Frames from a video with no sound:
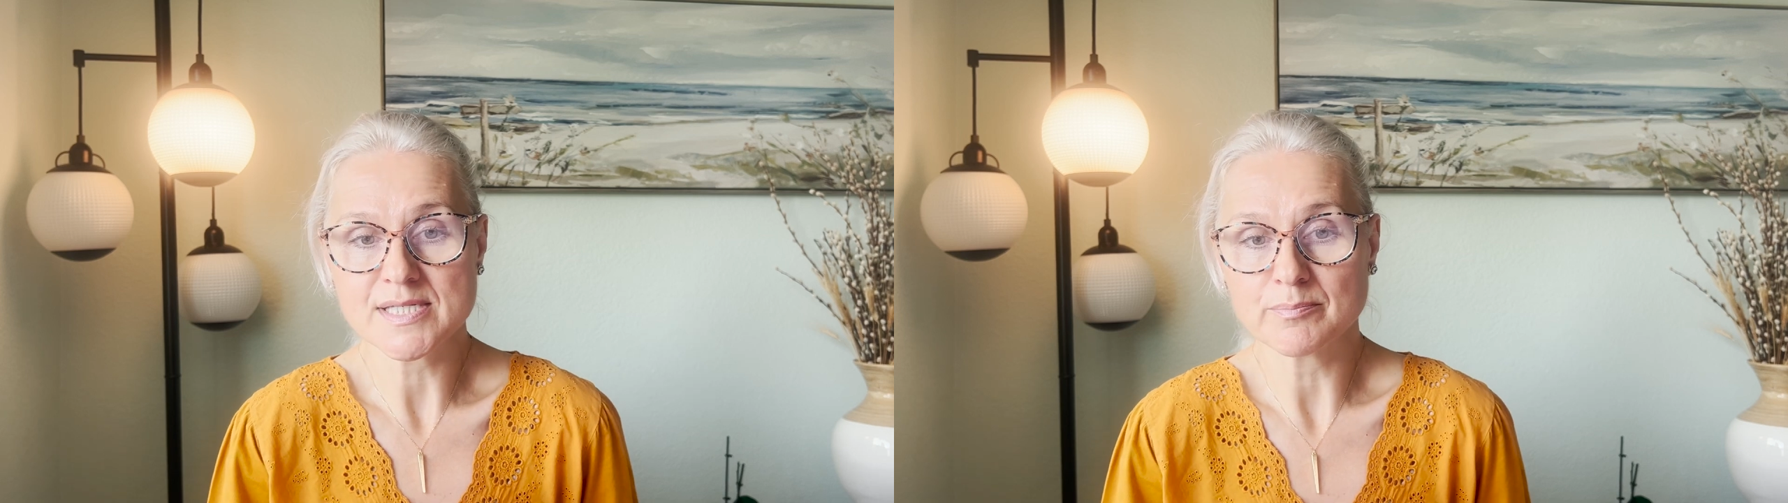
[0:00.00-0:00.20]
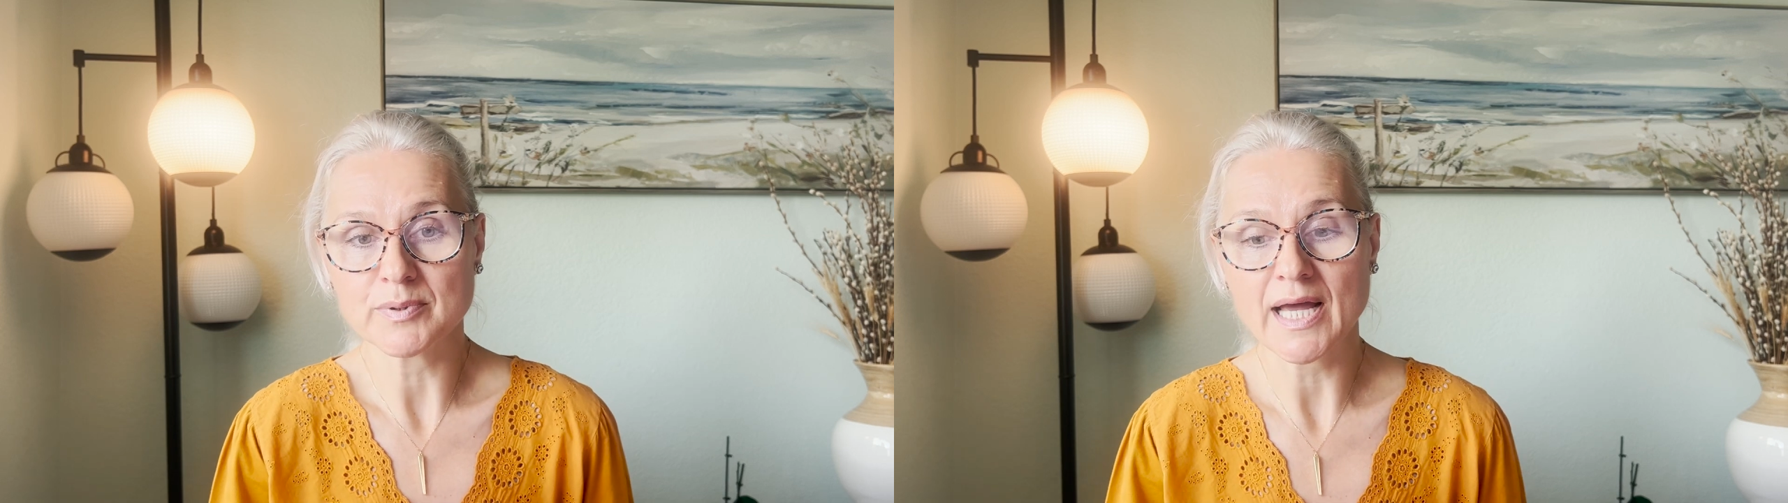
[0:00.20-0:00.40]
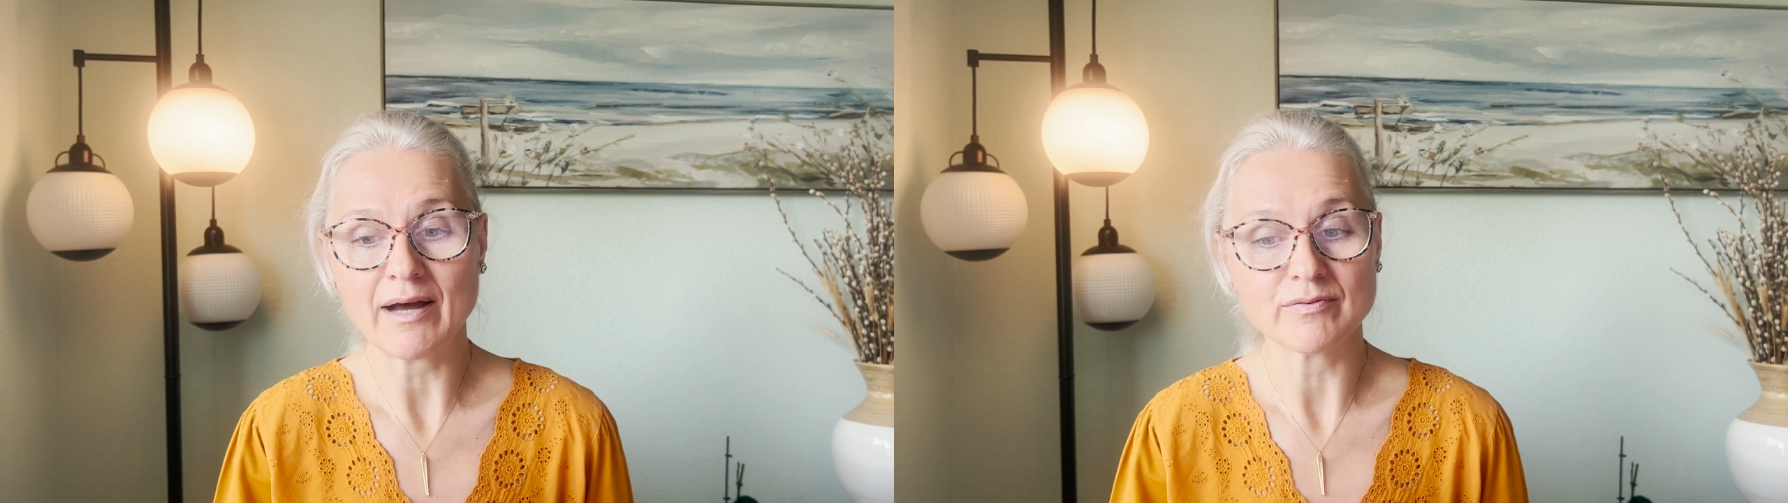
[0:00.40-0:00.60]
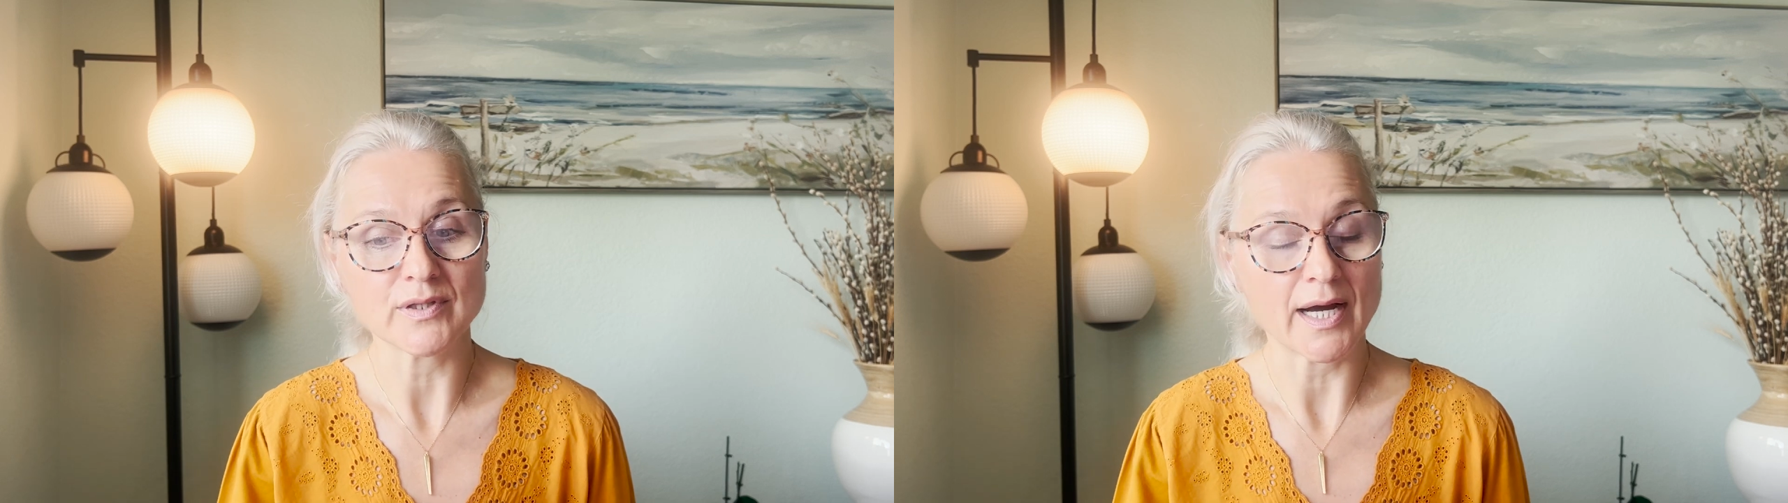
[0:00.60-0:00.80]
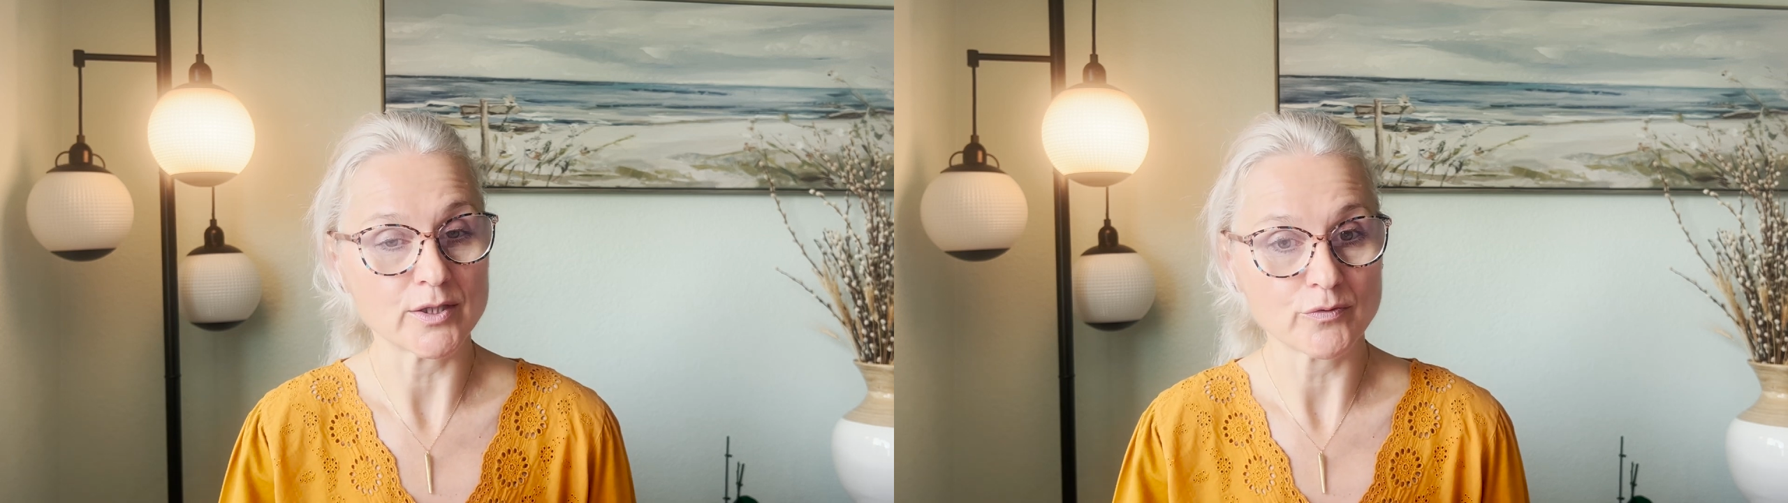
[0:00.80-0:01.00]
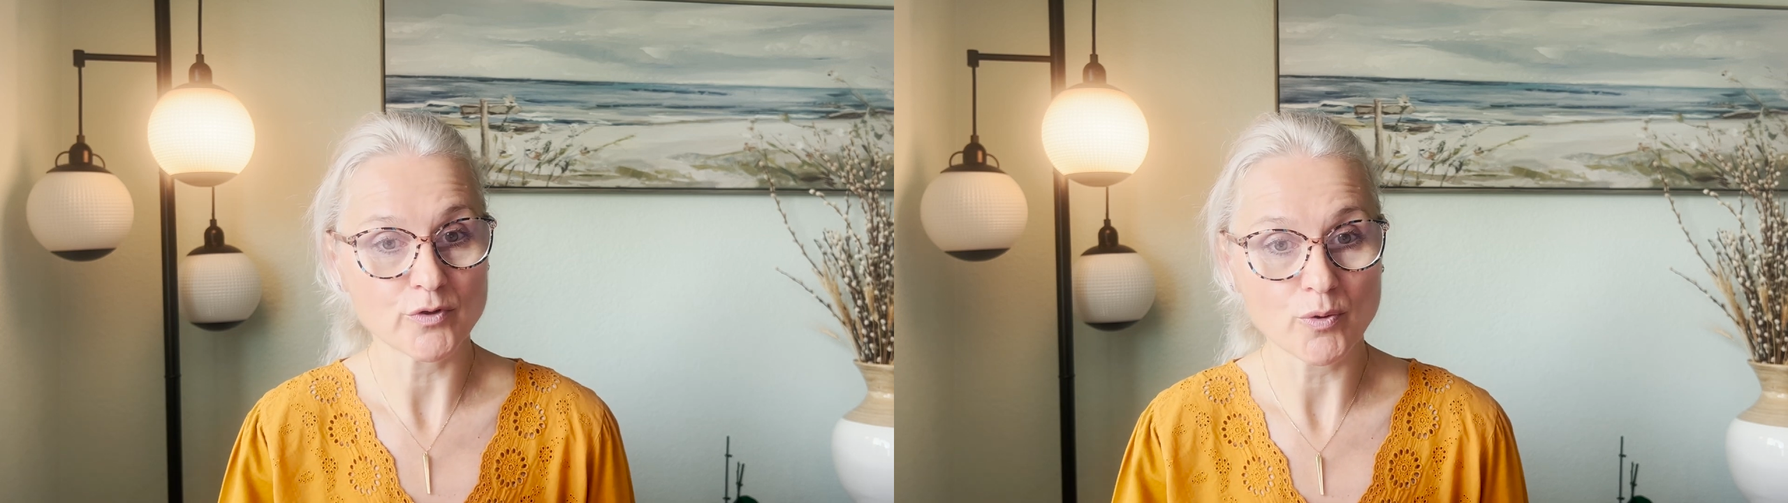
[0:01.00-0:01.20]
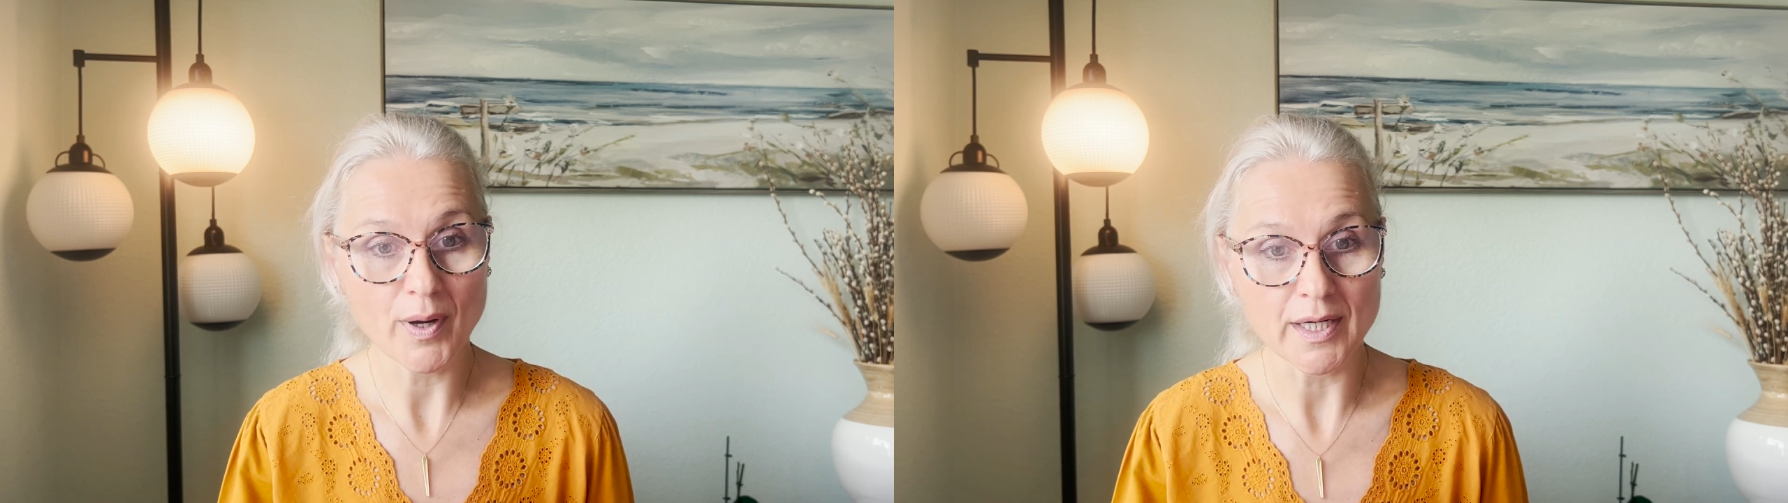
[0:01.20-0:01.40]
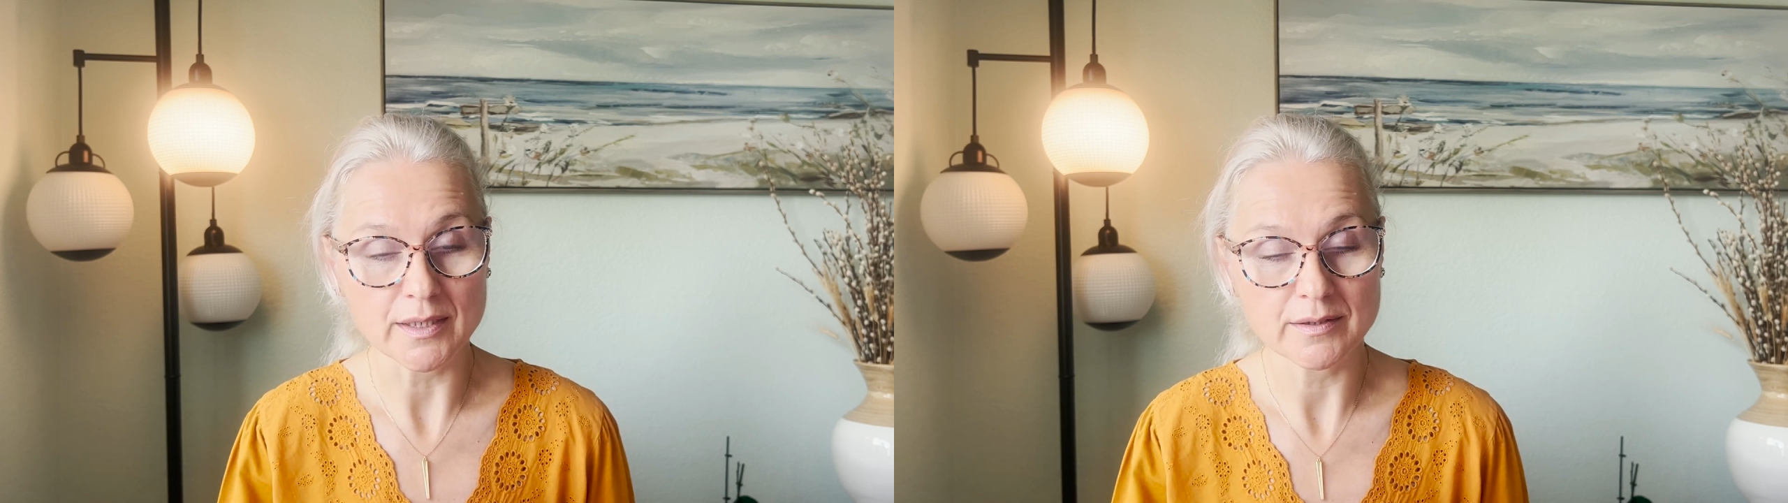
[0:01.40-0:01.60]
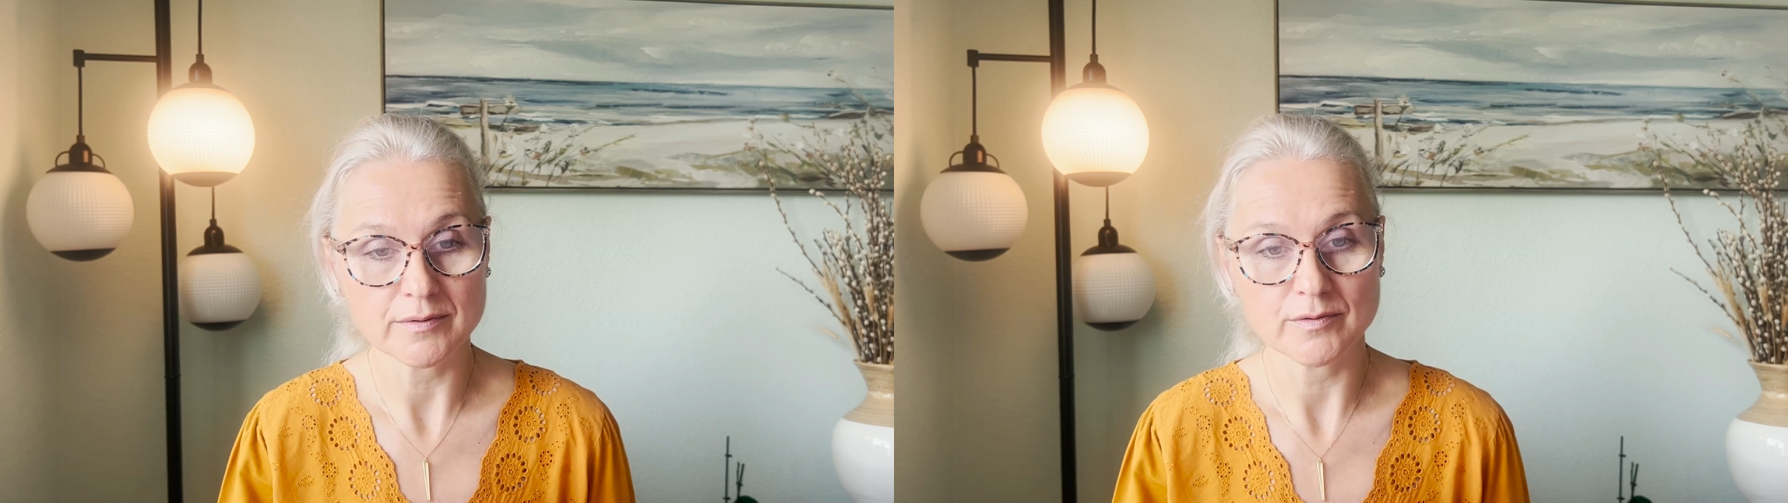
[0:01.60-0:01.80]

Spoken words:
simply have line of credit